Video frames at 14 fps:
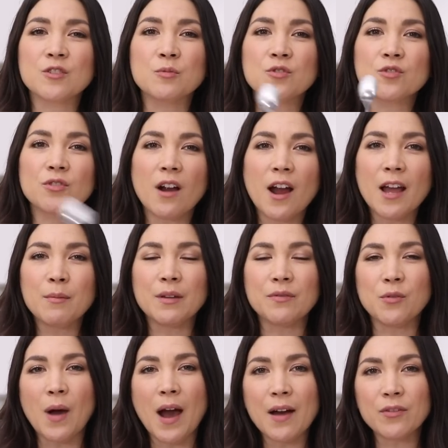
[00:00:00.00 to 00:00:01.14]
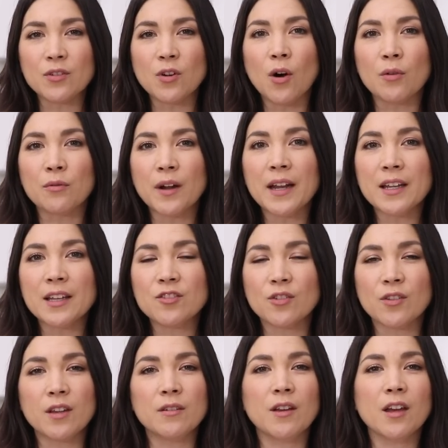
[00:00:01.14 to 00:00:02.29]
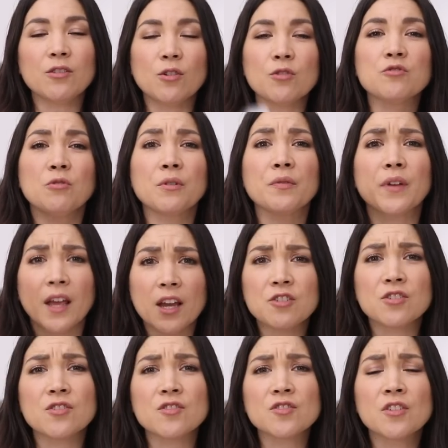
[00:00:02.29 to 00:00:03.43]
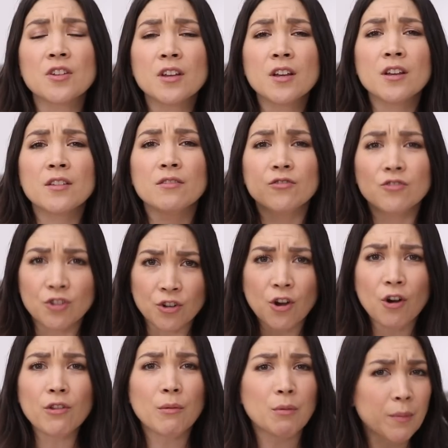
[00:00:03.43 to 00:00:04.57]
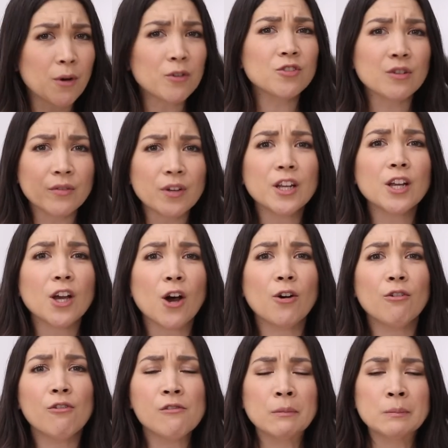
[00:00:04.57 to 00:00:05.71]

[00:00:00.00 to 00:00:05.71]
Subscribe if you haven't already so that you get those notifications to know that we posted a video.